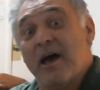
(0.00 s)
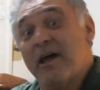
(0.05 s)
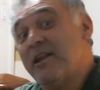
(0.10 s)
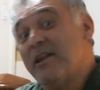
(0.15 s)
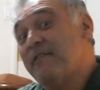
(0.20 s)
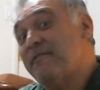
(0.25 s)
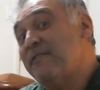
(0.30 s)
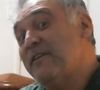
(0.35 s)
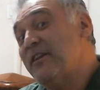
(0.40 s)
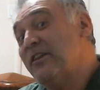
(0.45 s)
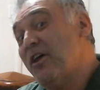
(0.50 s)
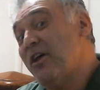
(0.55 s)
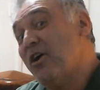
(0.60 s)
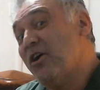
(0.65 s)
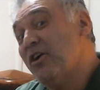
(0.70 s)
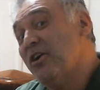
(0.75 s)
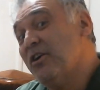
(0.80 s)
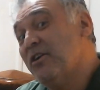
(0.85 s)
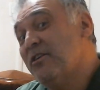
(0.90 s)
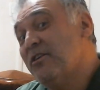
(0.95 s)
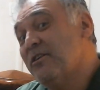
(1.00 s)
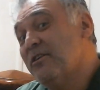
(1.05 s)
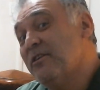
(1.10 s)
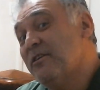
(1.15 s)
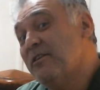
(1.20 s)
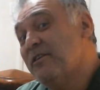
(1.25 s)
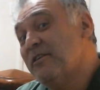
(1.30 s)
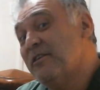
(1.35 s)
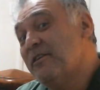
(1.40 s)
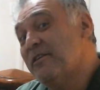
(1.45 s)
feet long?
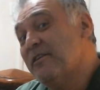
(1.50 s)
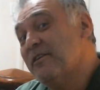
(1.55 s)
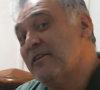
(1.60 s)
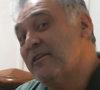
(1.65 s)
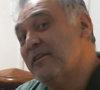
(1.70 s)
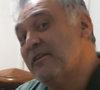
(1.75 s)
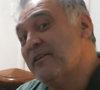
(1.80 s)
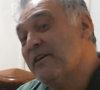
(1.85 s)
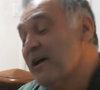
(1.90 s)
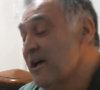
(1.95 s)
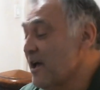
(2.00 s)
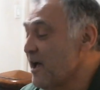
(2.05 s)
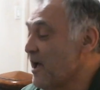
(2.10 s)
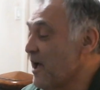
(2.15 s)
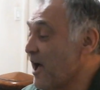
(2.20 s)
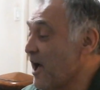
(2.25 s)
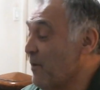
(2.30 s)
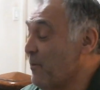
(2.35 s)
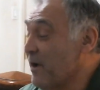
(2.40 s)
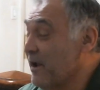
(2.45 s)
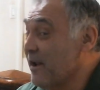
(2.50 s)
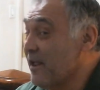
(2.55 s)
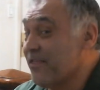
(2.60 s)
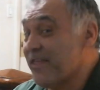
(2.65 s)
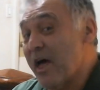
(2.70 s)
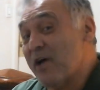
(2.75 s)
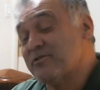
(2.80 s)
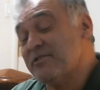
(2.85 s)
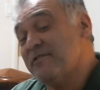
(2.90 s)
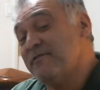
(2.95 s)
How about
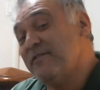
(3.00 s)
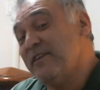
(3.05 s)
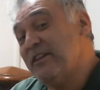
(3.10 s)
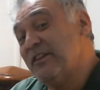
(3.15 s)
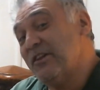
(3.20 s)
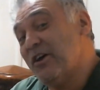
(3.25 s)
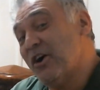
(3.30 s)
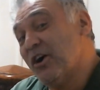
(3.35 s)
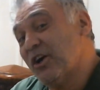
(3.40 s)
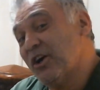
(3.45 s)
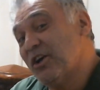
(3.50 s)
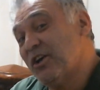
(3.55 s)
1,000 feet long?